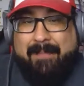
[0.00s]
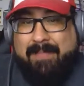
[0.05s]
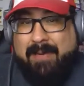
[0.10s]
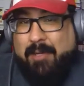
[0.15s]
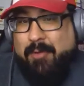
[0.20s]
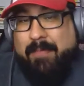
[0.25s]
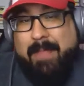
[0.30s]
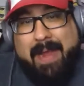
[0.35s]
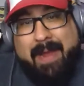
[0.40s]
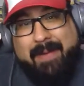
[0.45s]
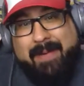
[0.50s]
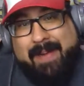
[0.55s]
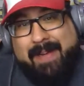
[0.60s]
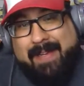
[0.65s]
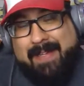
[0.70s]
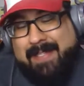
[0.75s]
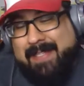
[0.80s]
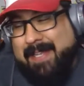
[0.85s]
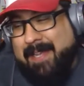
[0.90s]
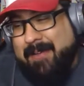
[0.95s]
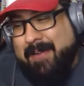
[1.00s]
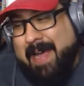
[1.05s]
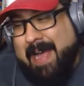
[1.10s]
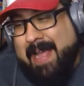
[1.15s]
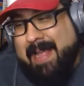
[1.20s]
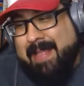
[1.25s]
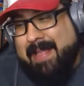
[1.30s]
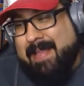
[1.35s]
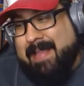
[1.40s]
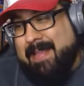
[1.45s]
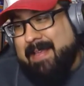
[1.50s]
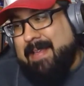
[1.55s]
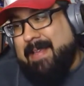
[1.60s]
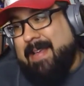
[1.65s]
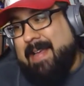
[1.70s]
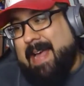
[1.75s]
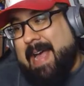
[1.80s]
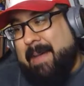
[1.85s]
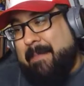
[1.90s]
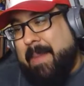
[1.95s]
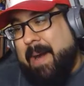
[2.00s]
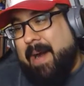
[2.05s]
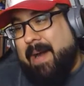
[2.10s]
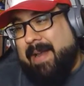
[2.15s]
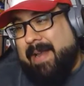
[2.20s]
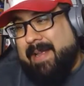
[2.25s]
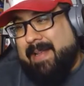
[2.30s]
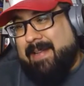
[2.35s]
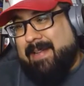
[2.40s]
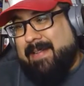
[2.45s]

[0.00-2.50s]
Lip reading: Blue Mary, so I bought it.